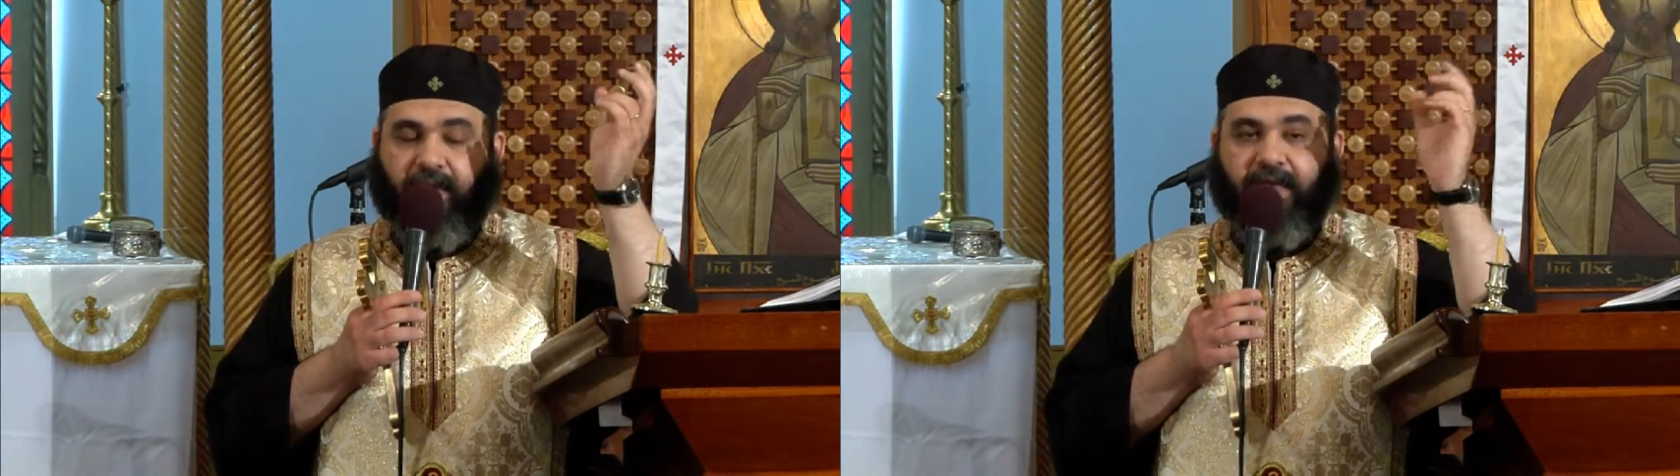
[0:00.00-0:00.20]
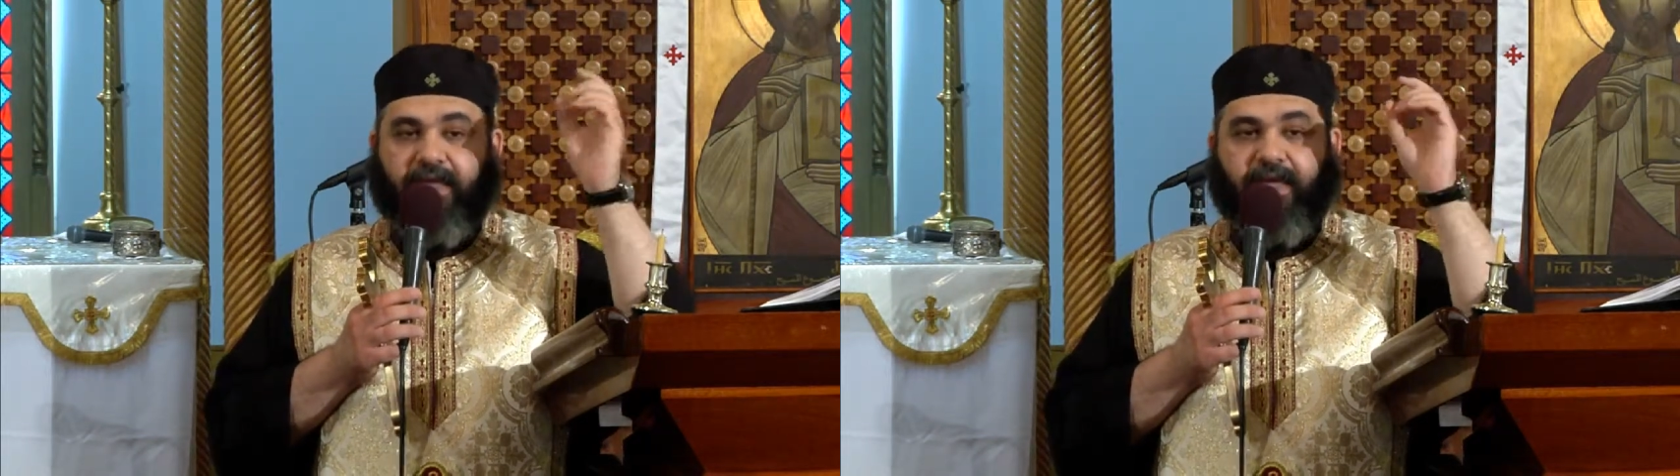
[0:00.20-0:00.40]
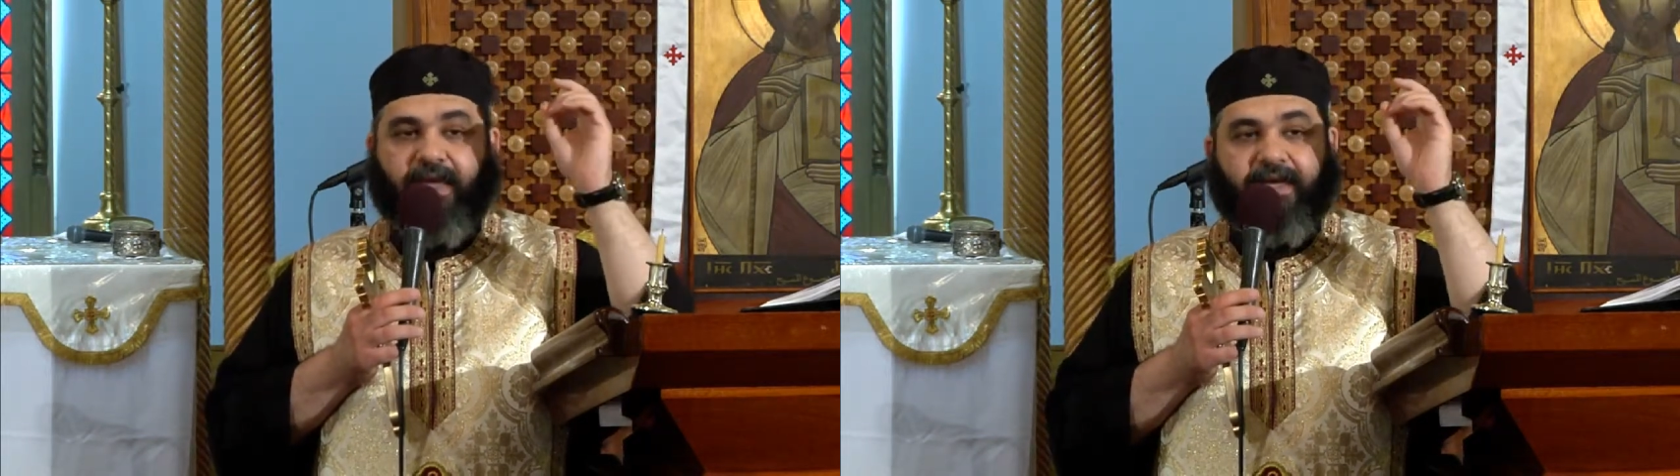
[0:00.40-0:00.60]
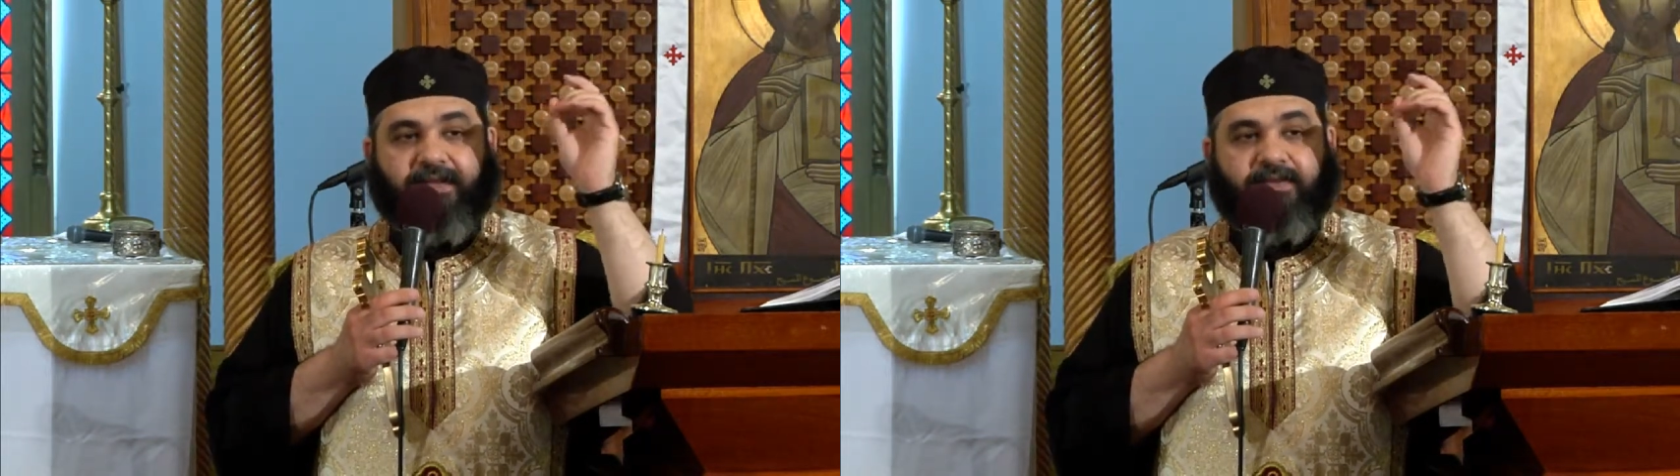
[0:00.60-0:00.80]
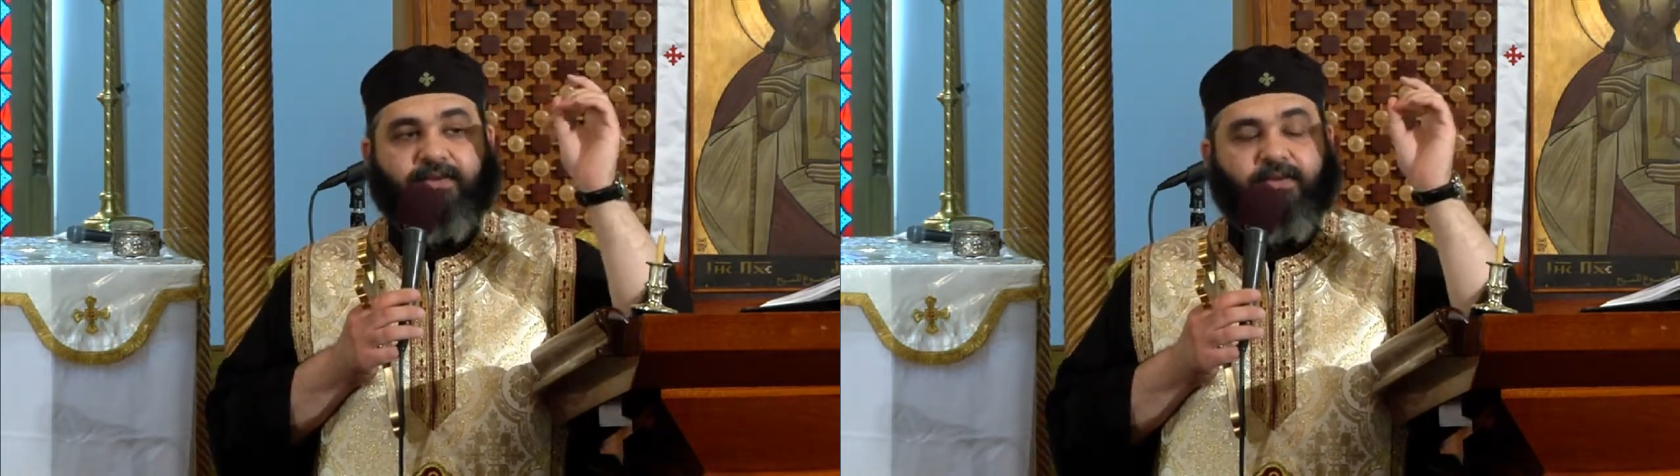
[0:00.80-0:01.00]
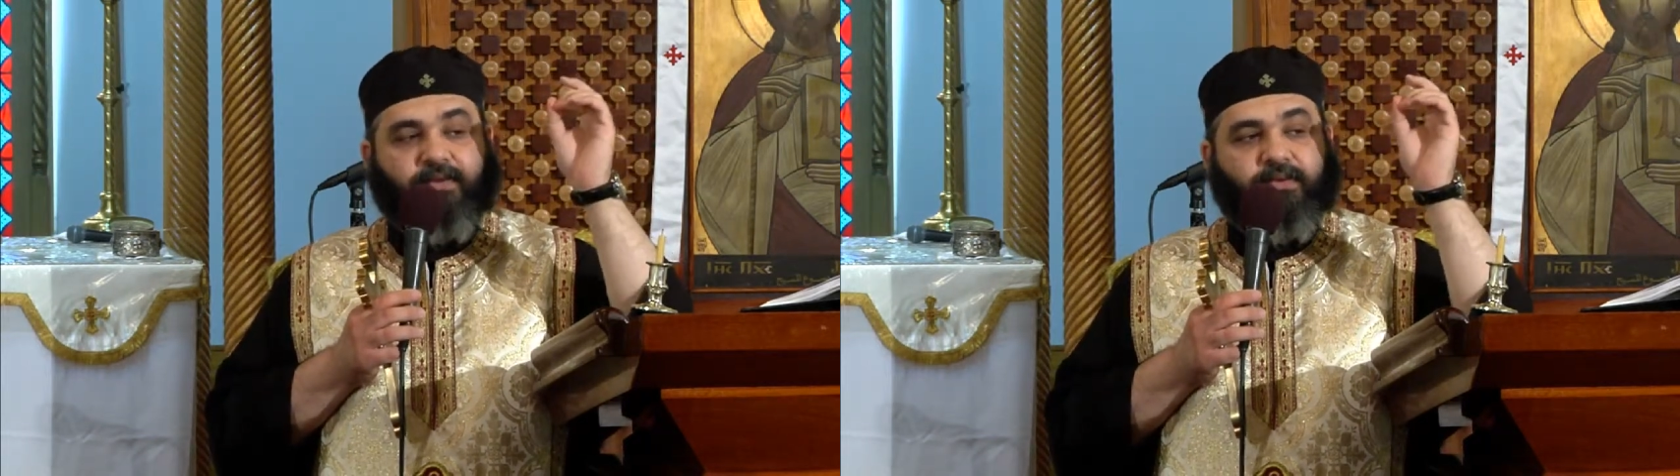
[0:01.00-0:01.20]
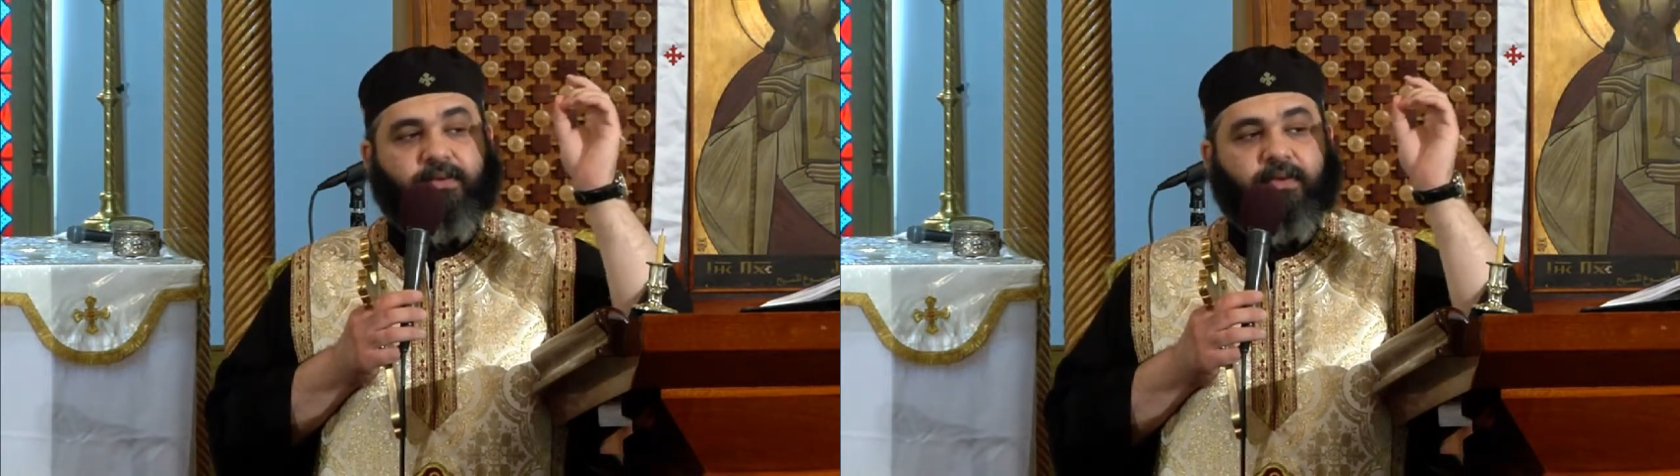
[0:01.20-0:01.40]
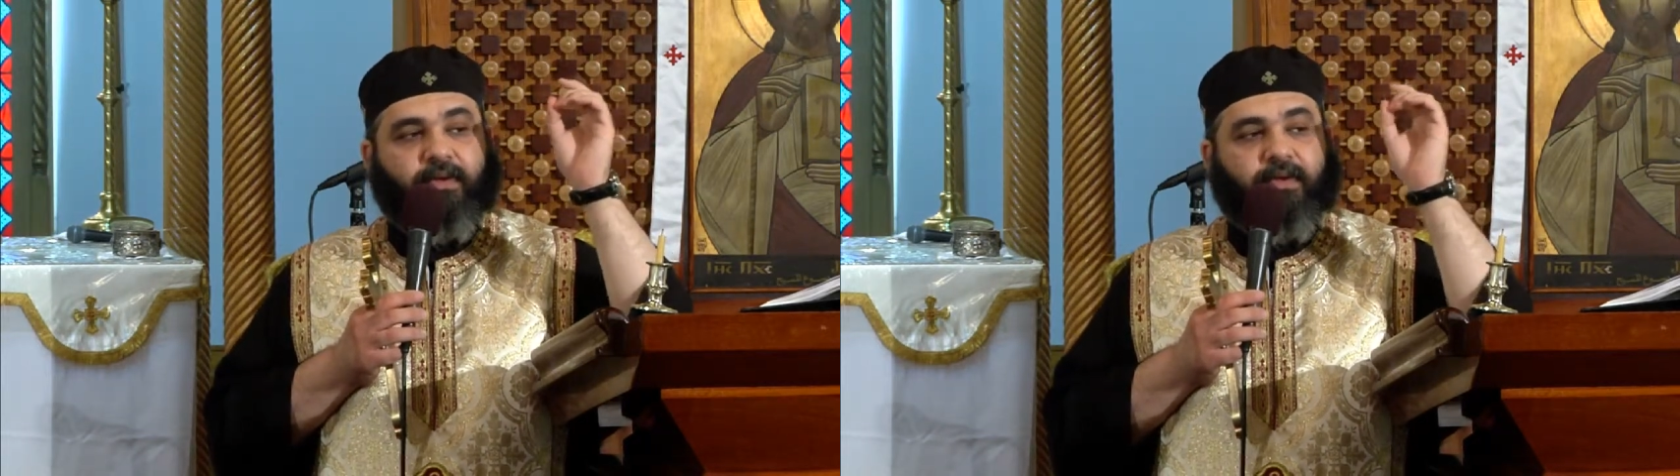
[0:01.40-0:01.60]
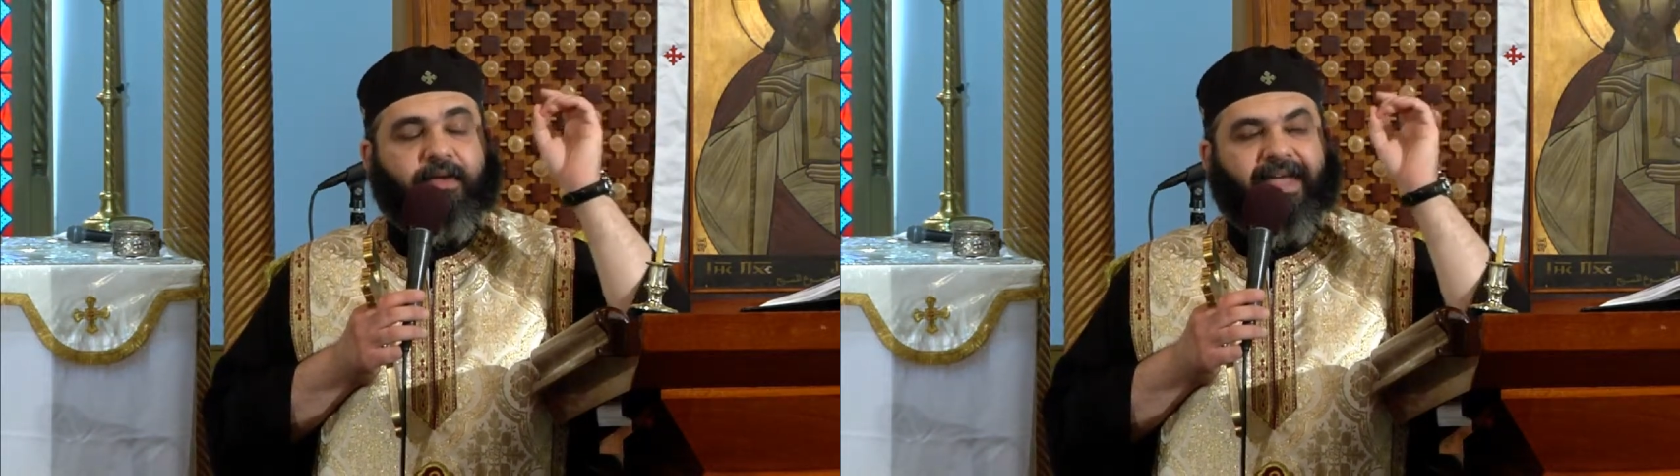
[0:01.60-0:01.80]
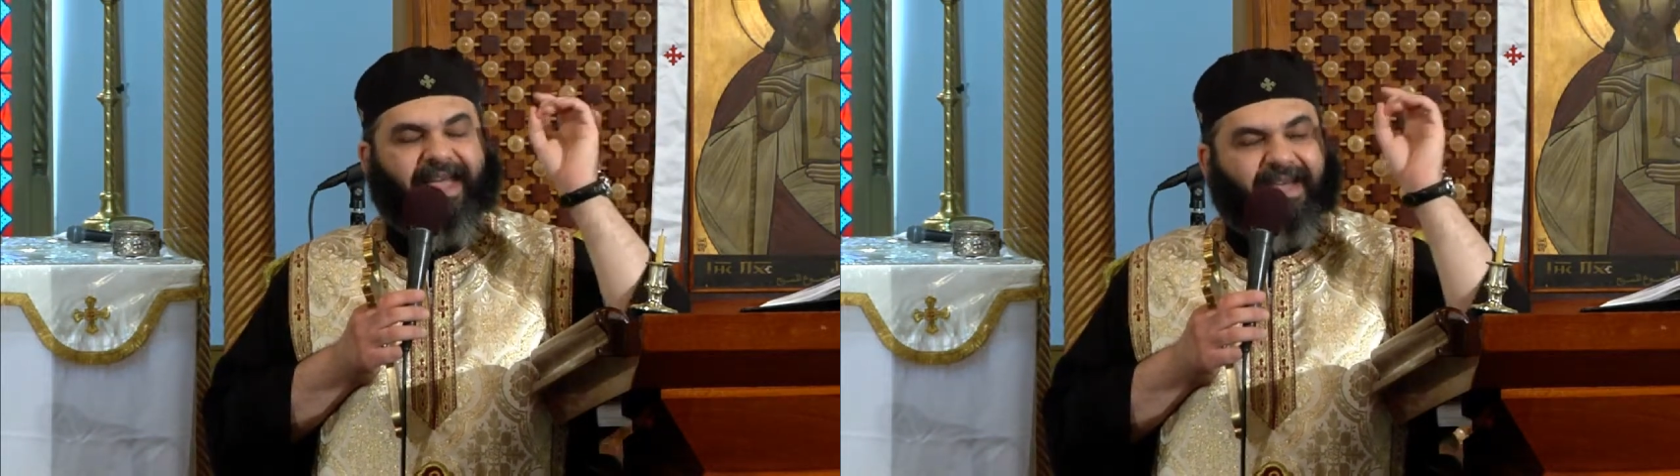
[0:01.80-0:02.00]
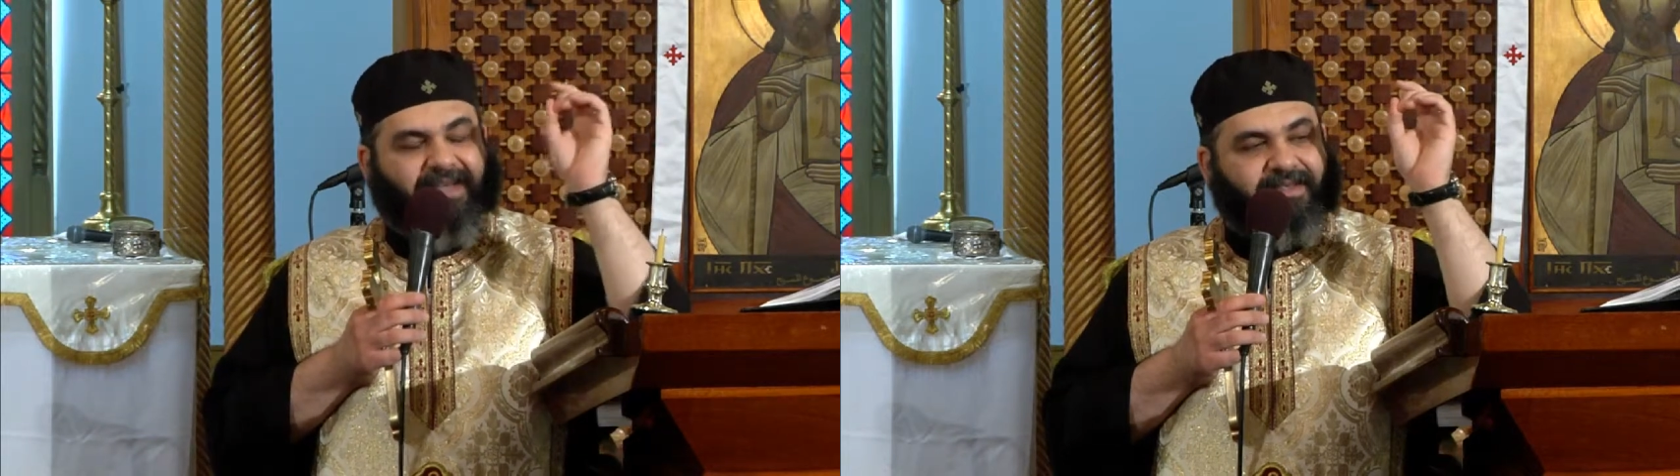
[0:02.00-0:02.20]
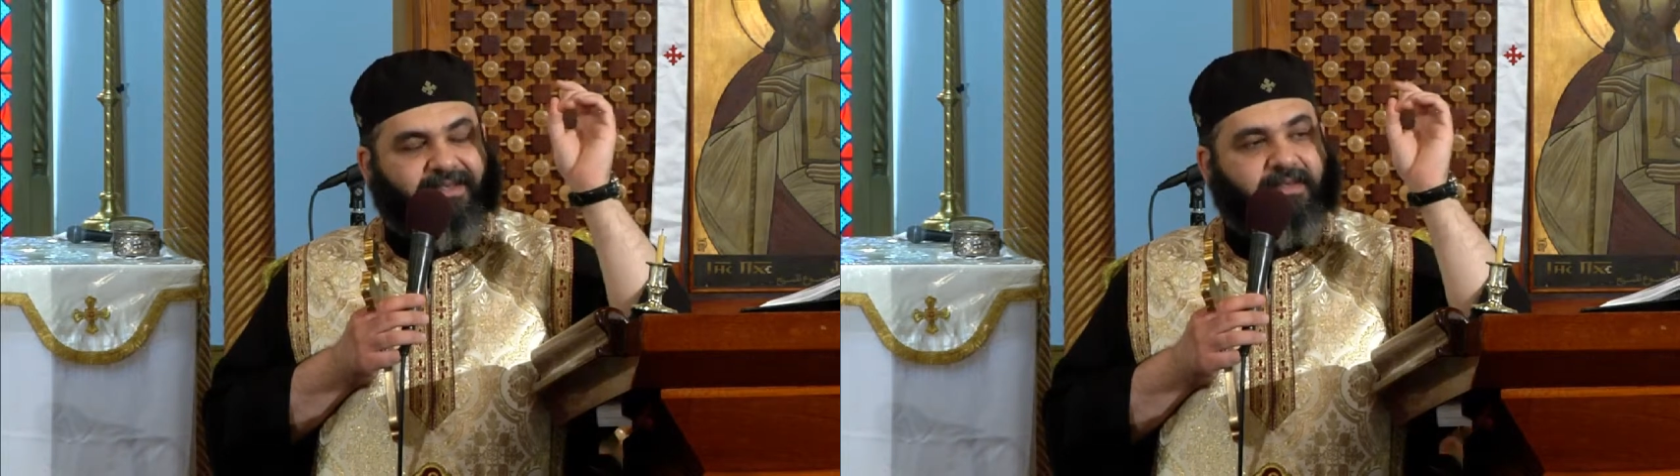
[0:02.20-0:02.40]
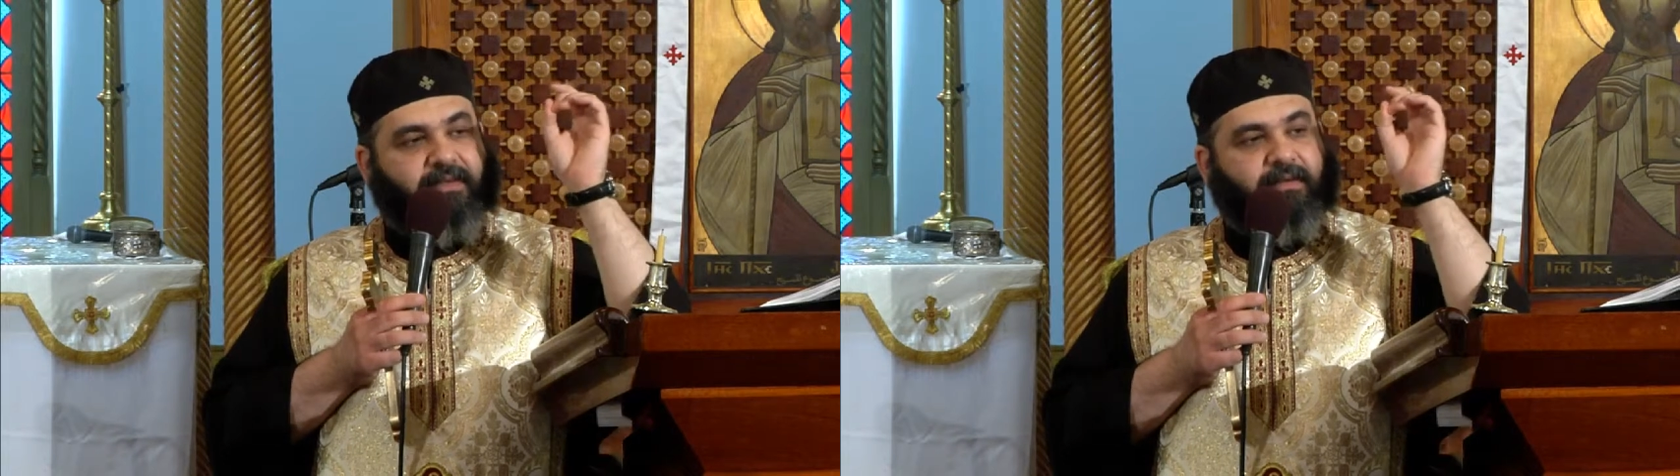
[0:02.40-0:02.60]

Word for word: and he has to ask